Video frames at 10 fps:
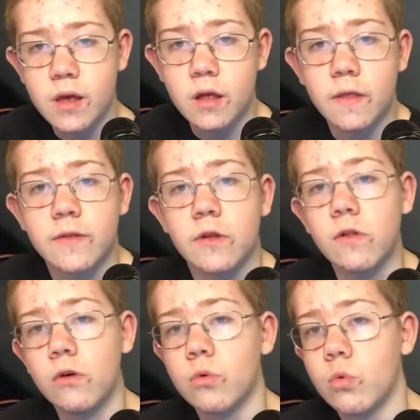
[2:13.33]
like the
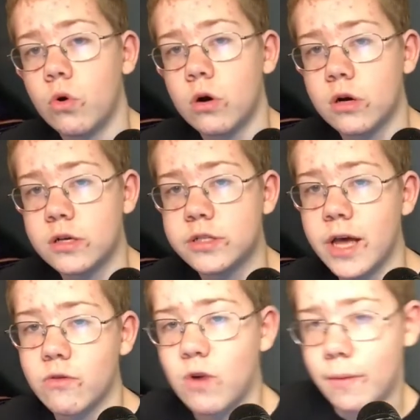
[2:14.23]
Clone Wars
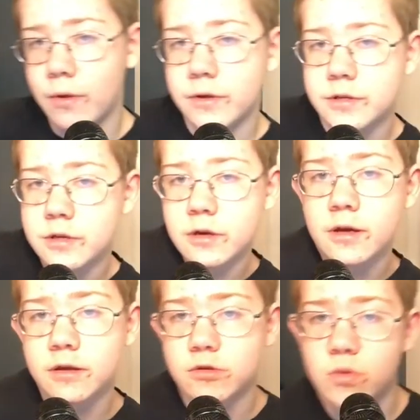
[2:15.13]
and Rebels,
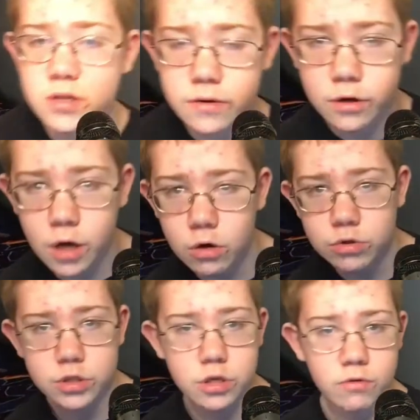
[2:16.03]
because we see the
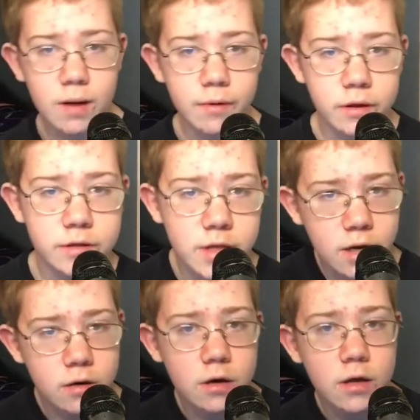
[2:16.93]
Ghost in Rebels
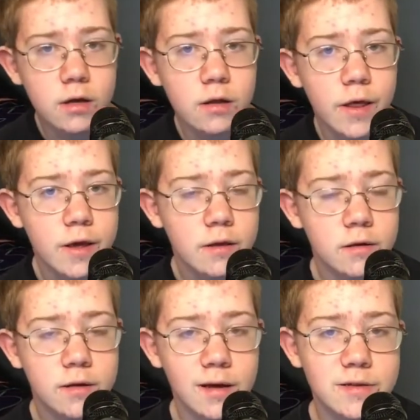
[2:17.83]
and like
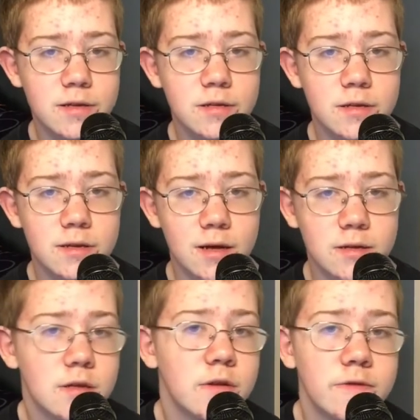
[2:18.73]
dozens and
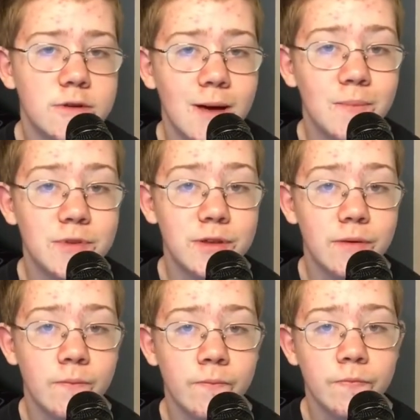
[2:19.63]
dozens of ships
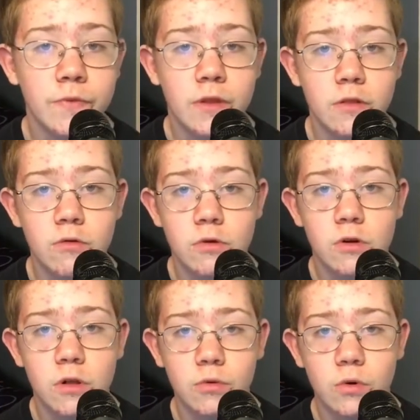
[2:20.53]
in the
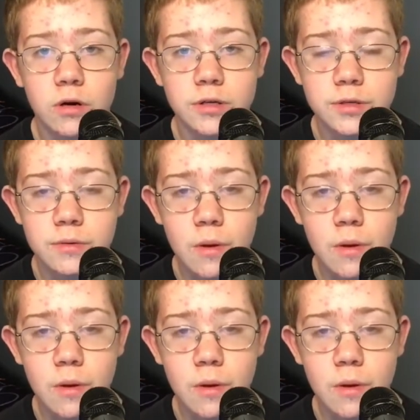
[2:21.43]
Clone Wars.